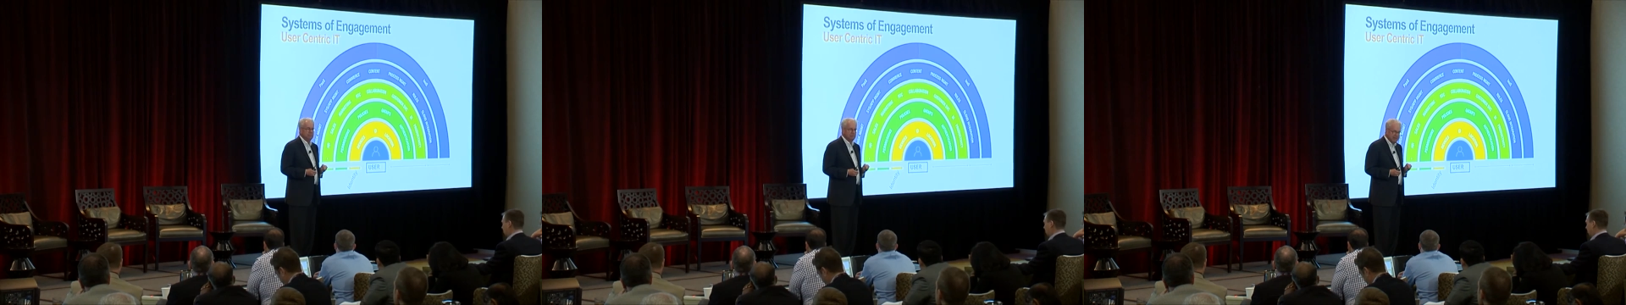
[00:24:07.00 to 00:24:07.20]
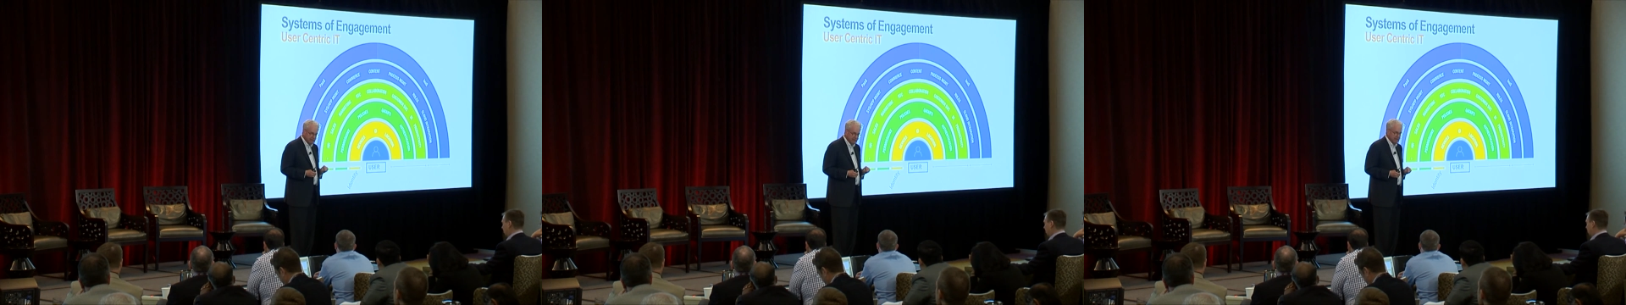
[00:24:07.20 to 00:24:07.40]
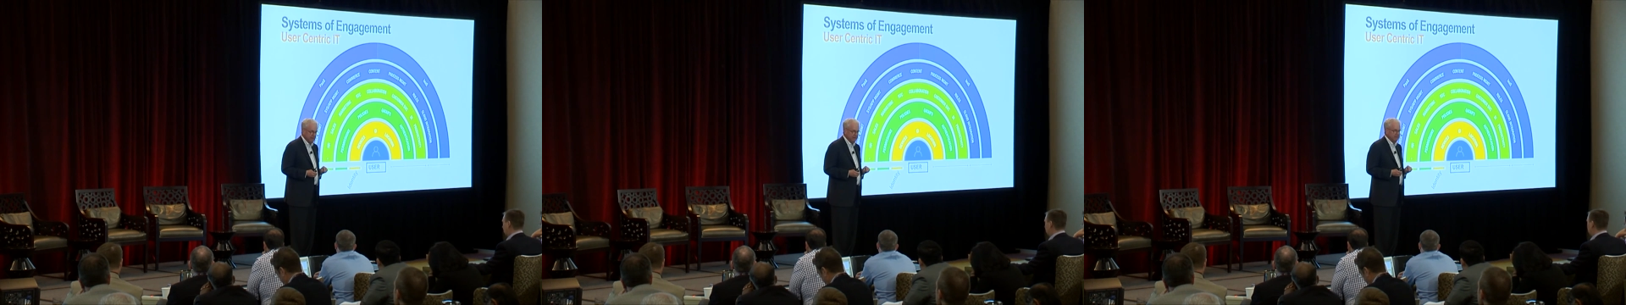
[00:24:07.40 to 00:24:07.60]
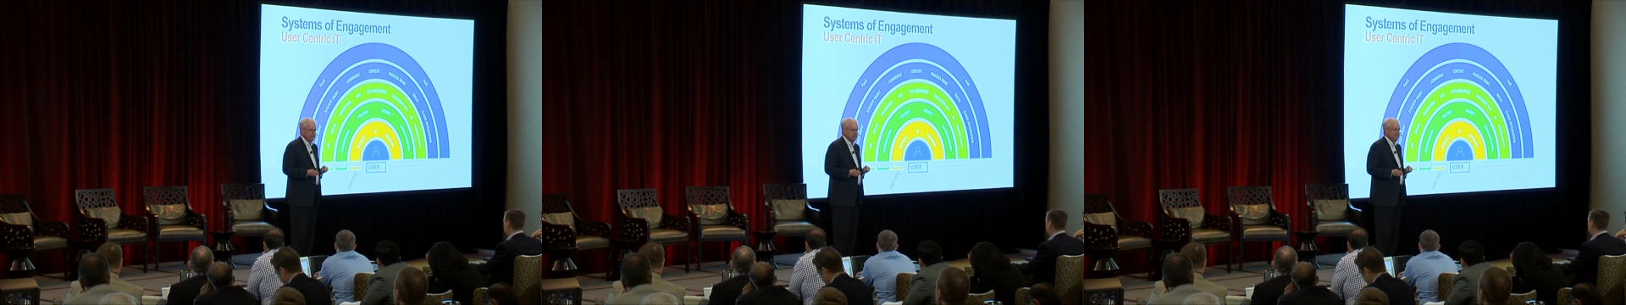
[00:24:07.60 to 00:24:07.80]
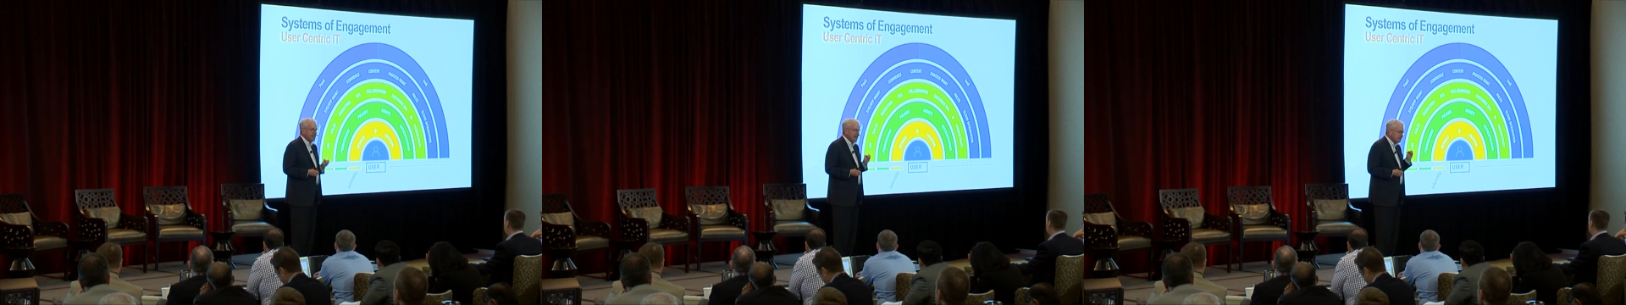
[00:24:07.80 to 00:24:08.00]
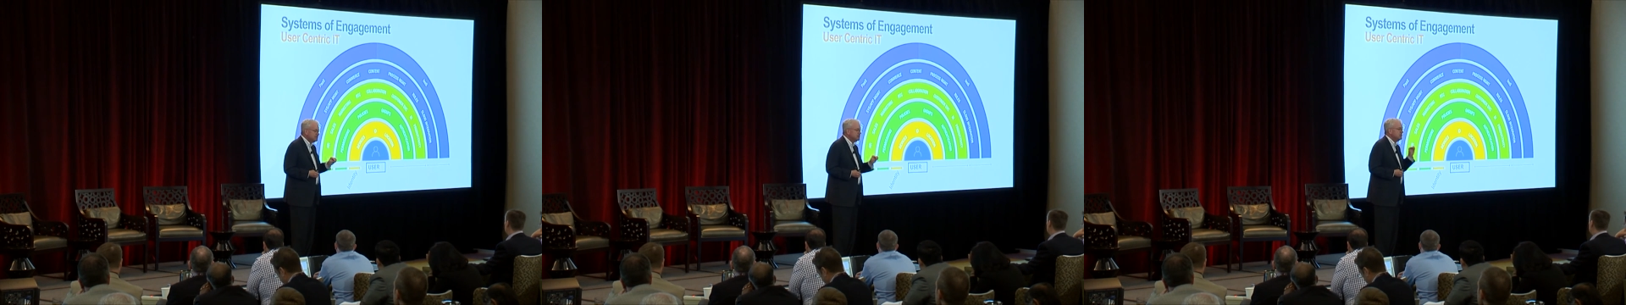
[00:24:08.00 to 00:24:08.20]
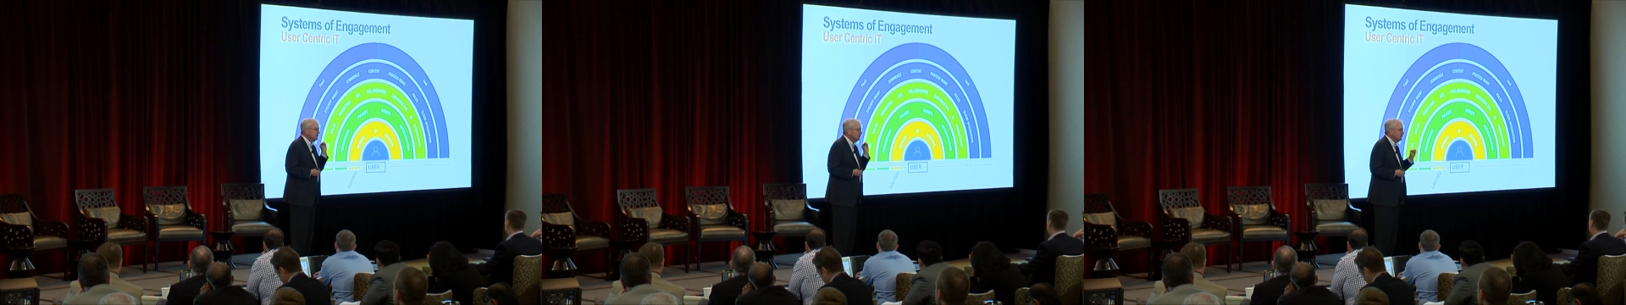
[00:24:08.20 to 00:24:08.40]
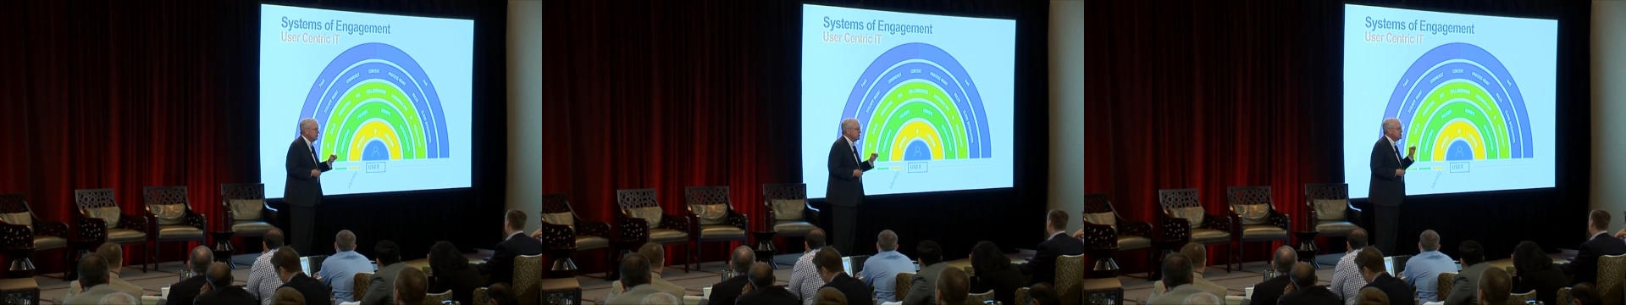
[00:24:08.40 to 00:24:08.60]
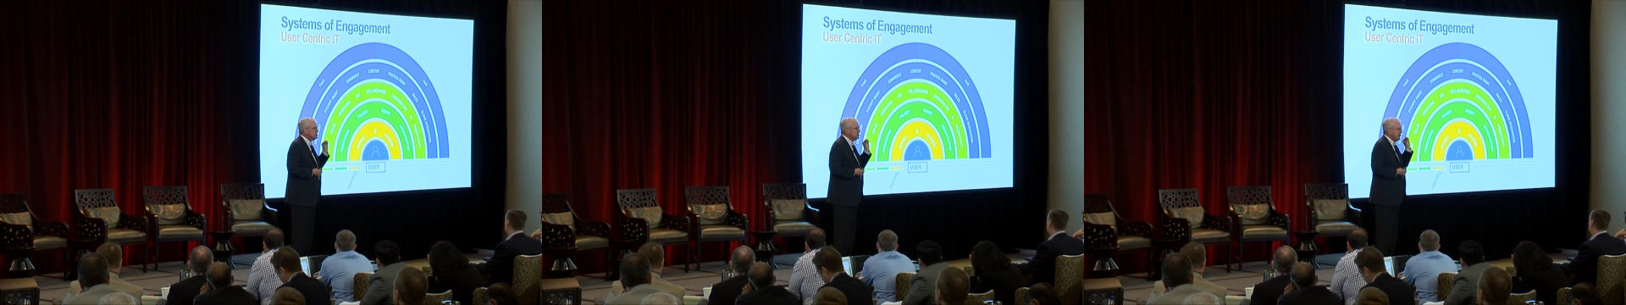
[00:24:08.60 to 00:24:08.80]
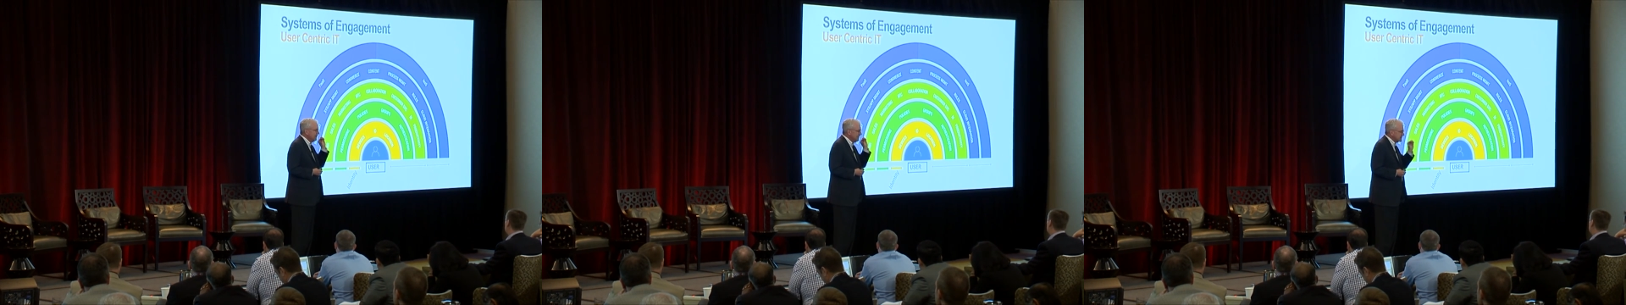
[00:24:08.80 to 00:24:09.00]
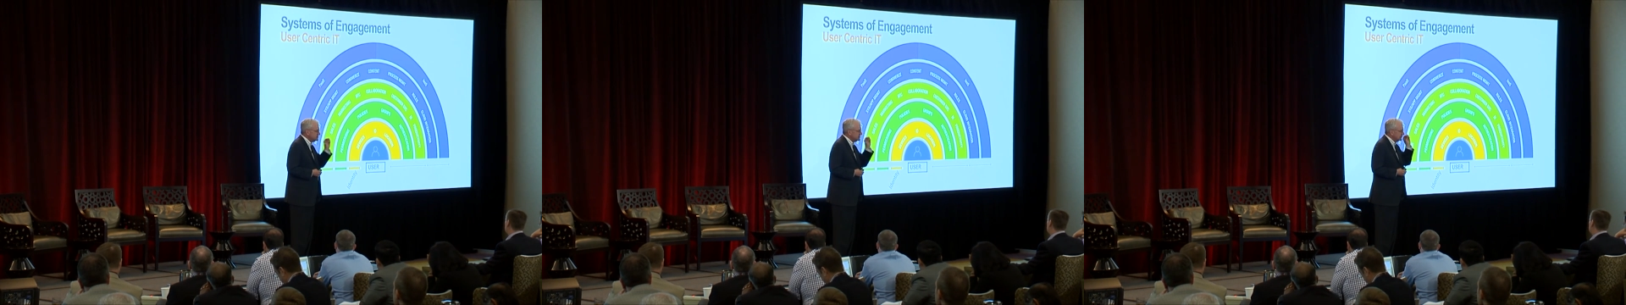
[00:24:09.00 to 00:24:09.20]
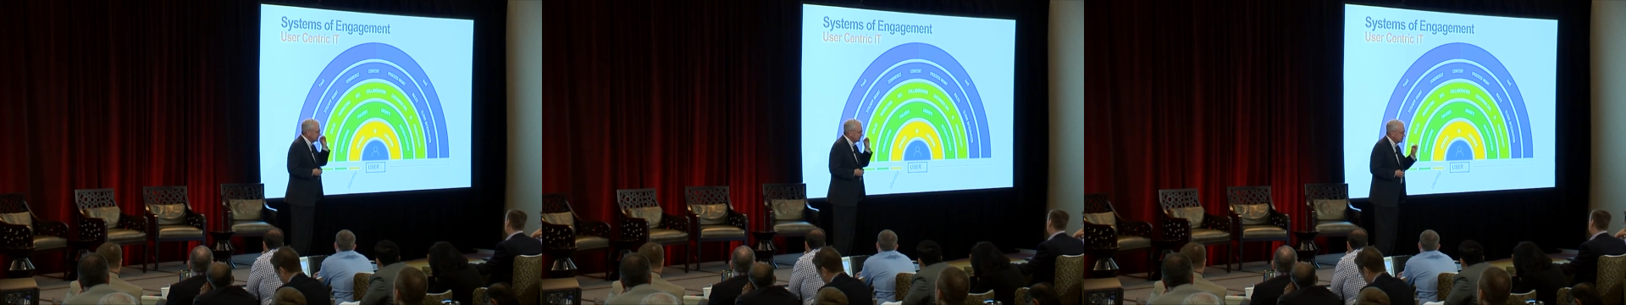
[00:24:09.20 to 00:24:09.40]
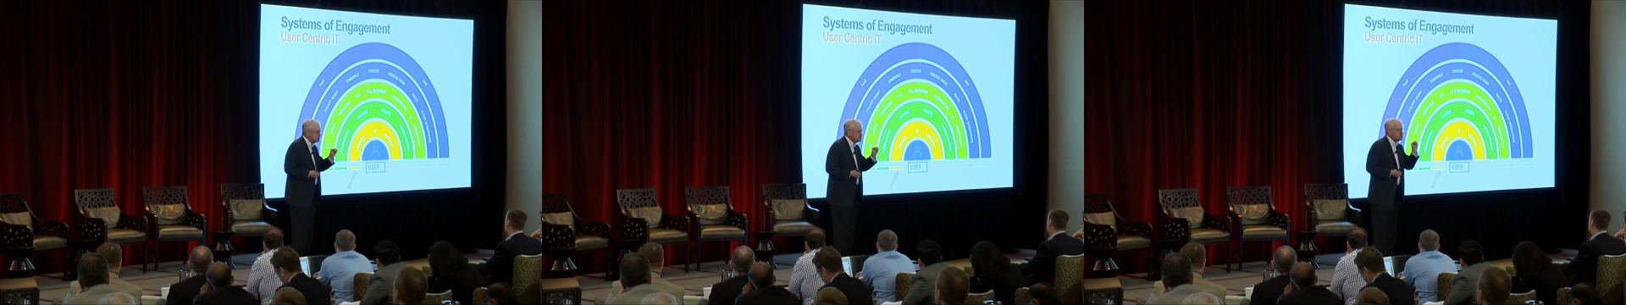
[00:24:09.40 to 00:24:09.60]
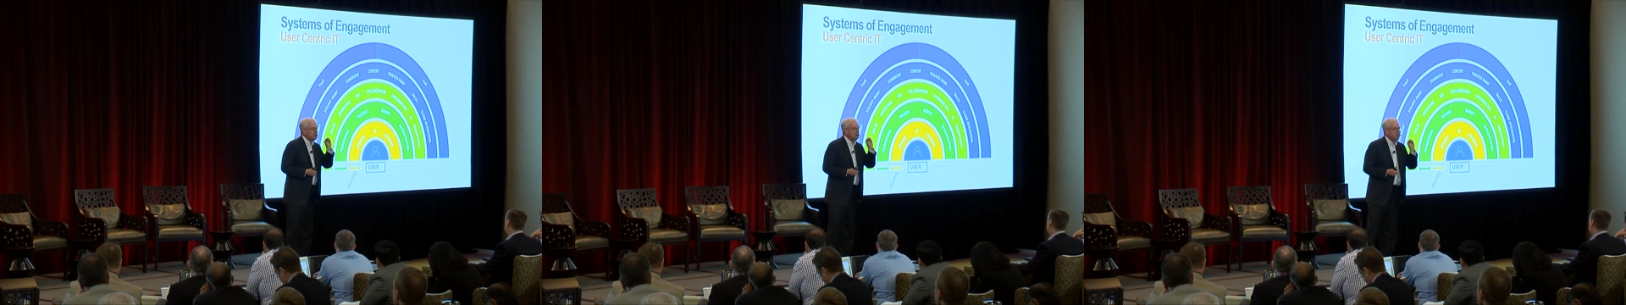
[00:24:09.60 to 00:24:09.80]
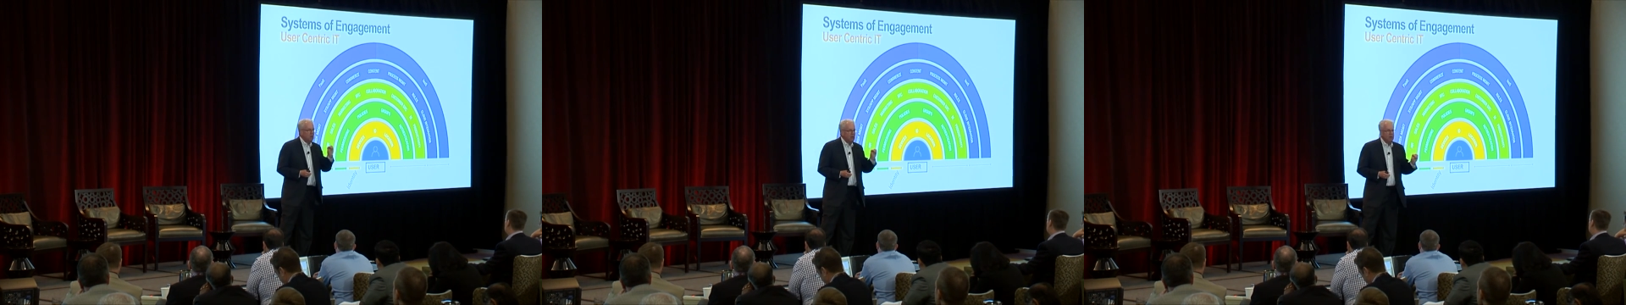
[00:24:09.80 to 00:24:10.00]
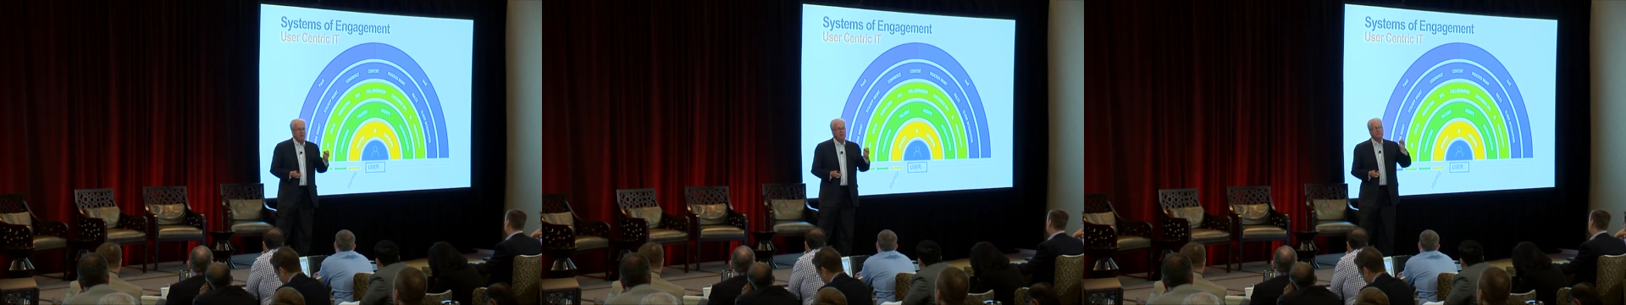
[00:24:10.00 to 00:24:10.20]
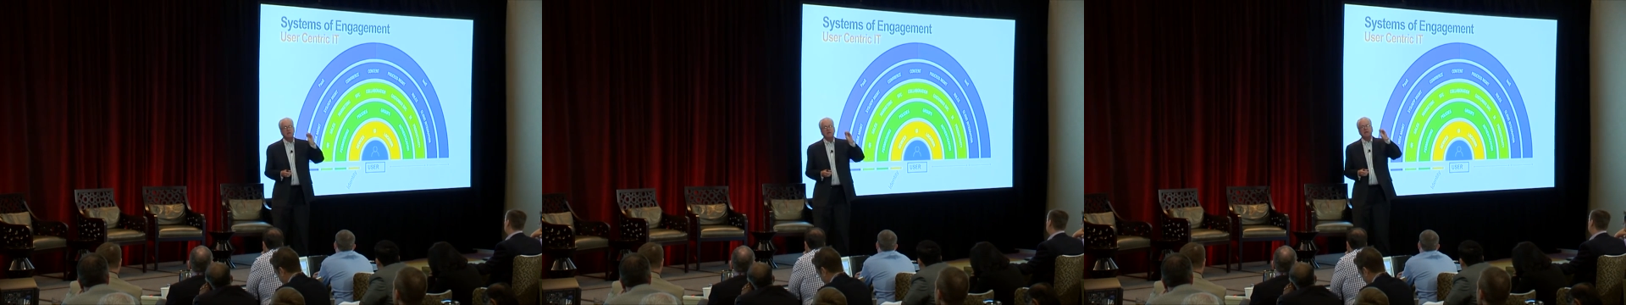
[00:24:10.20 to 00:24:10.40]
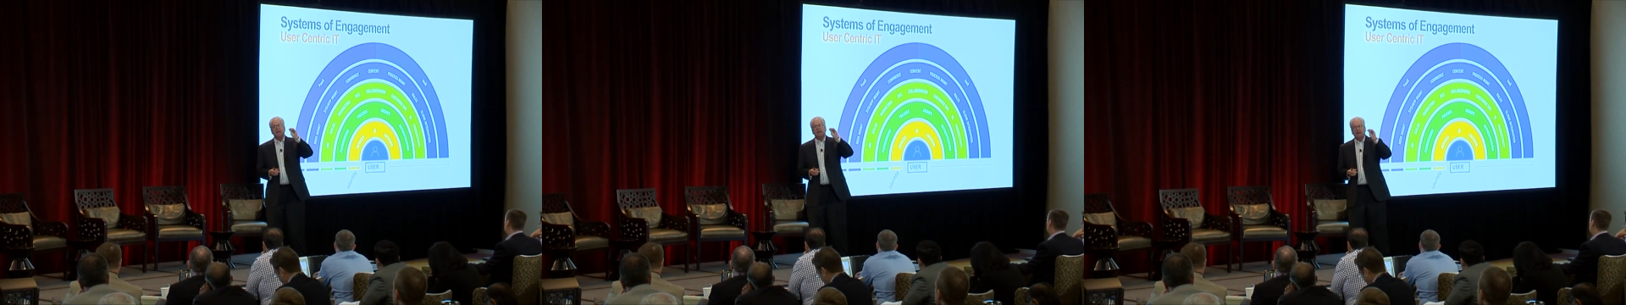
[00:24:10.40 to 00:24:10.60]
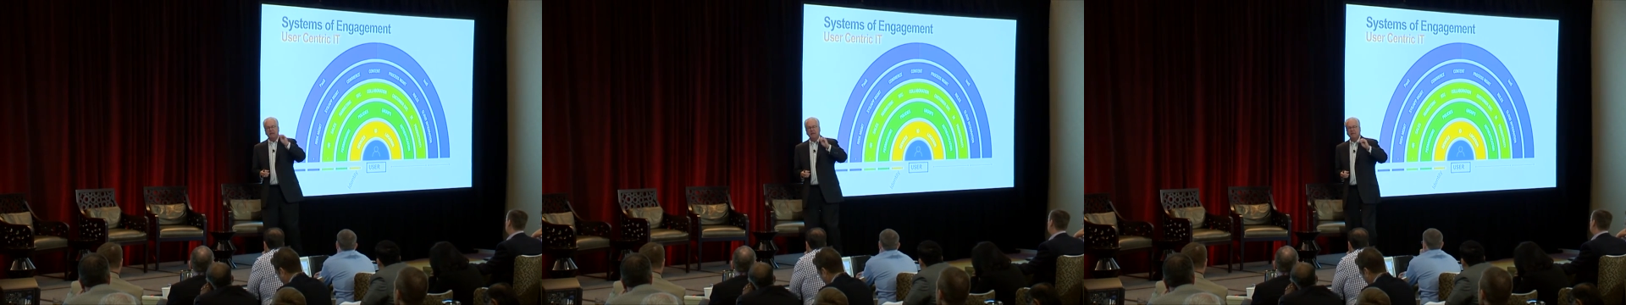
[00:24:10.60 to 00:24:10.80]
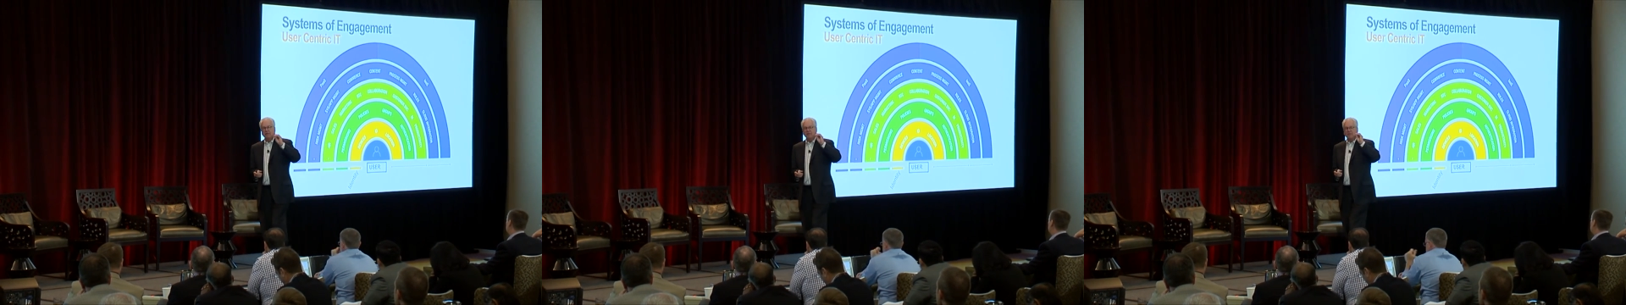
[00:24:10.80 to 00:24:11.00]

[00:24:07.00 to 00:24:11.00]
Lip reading: No face is visible, so there are no lips to read.